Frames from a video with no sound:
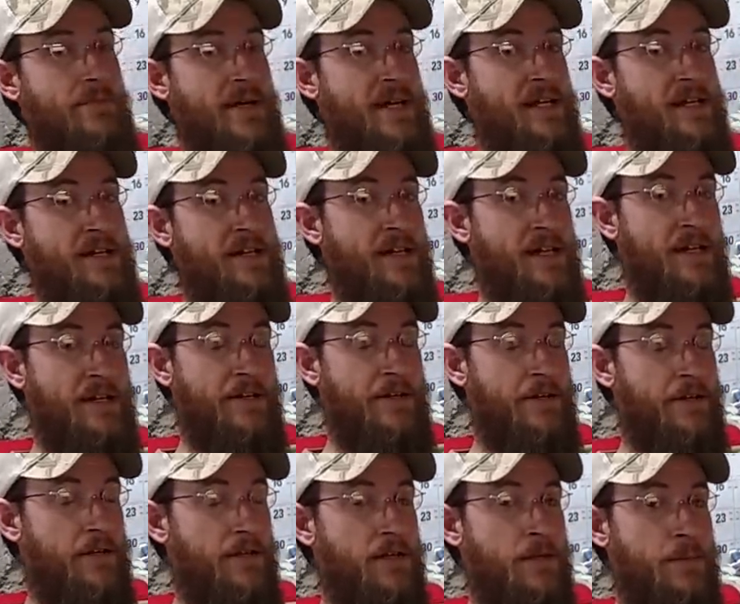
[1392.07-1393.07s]
painted down here
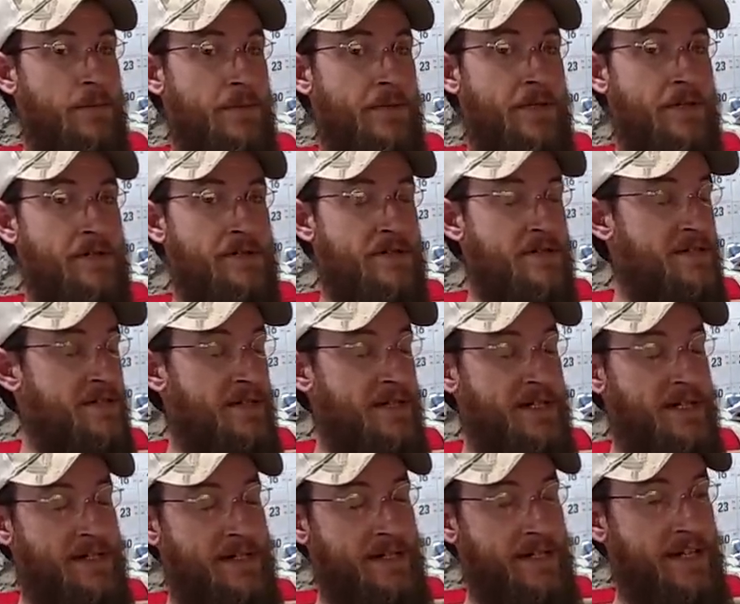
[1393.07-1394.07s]
in a couple years because I
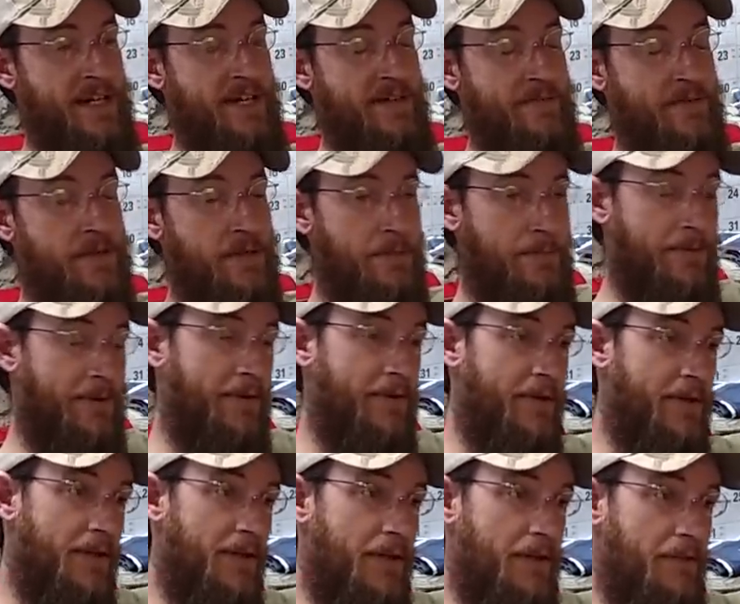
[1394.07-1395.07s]
kind of gave up.
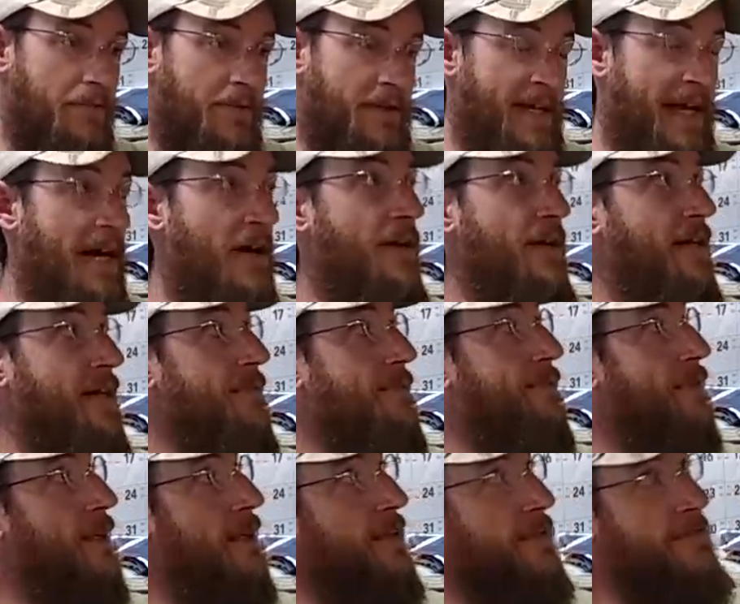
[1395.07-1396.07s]
Now I can
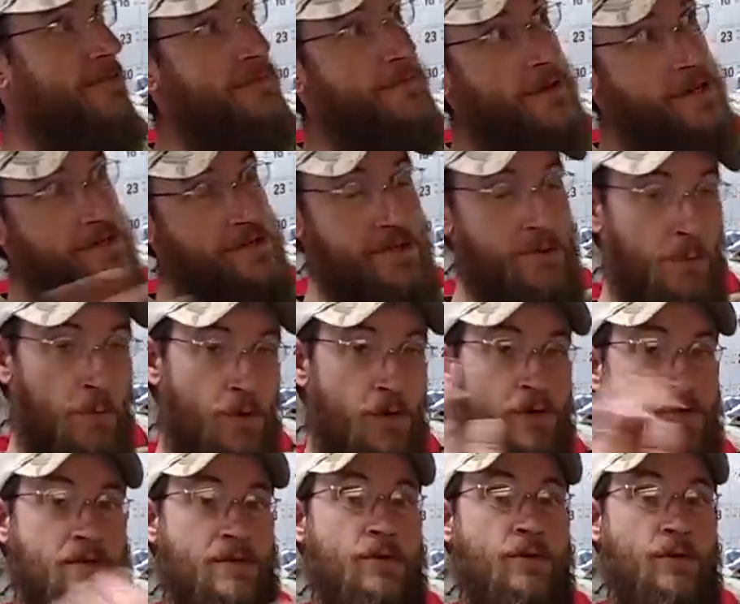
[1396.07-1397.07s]
finally freshen the
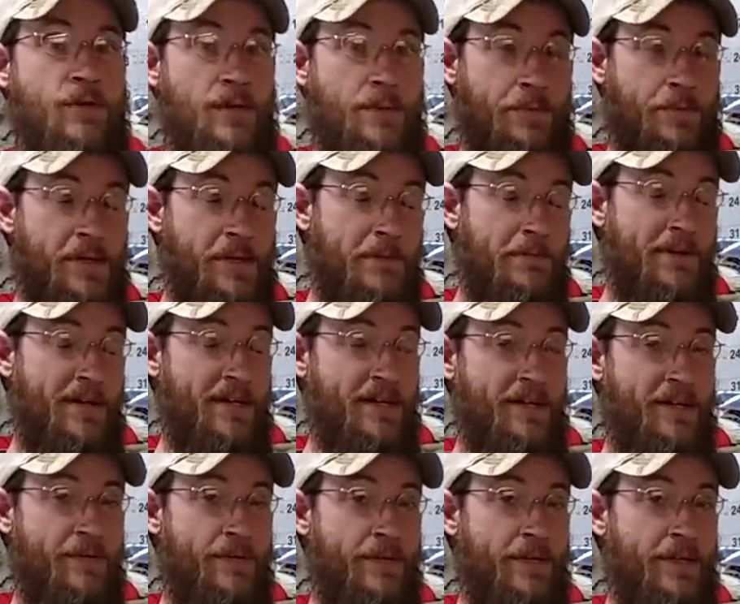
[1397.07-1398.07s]
walls all up, repaint
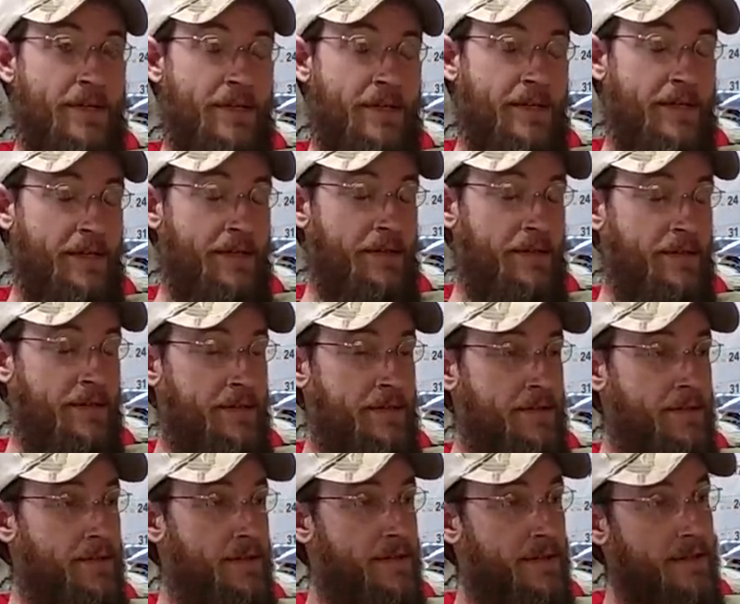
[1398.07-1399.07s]
everything, and uh,
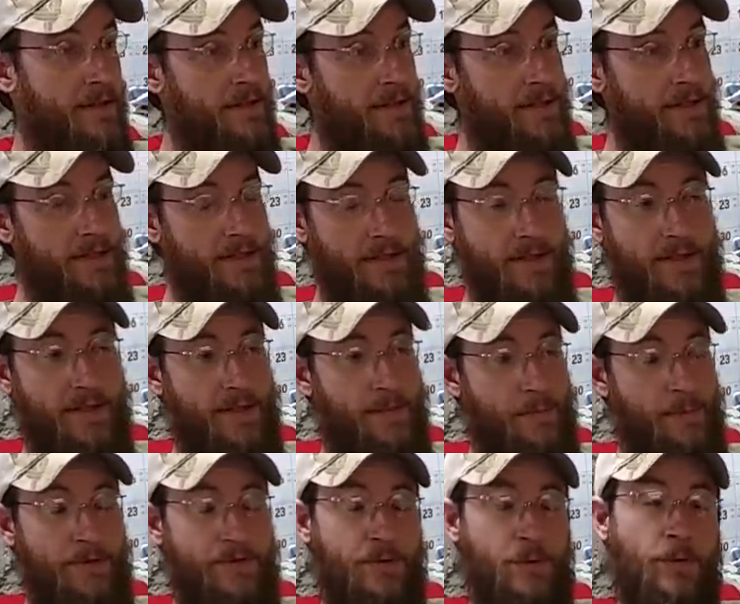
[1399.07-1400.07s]

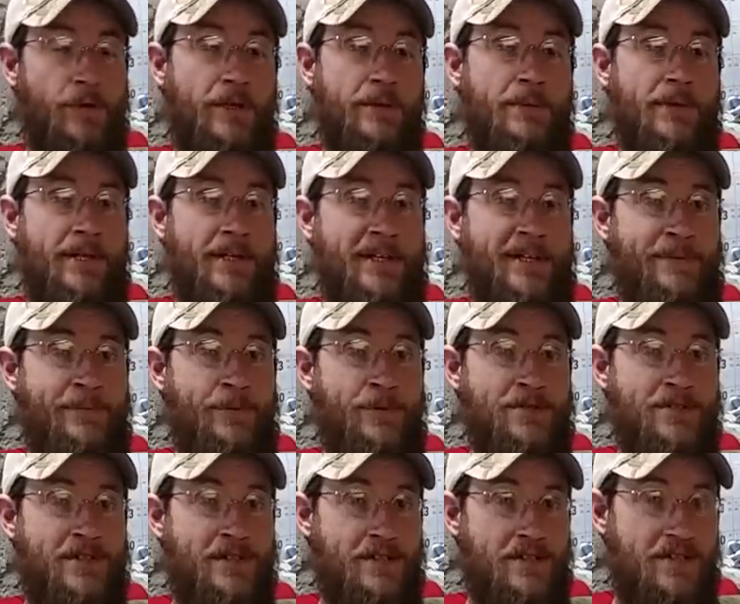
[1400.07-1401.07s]
won't have to worry about it anymore.
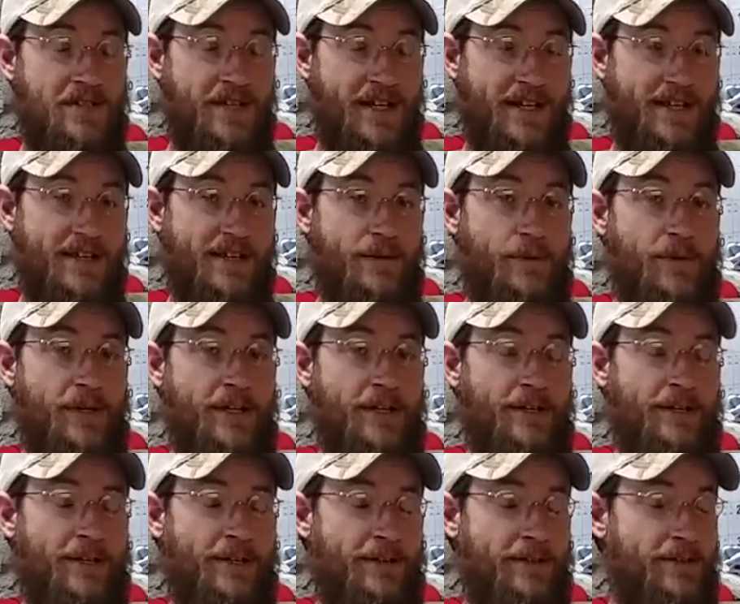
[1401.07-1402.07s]
It's going to stay that way
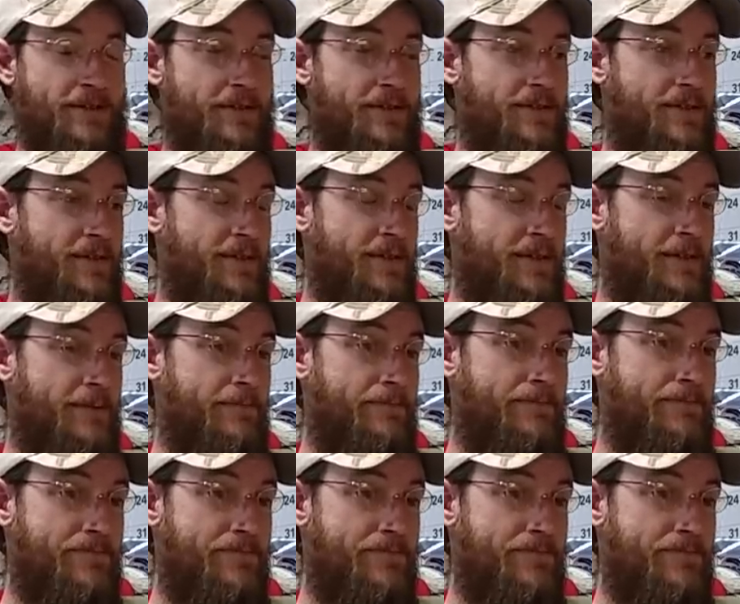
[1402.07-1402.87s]
now. Um,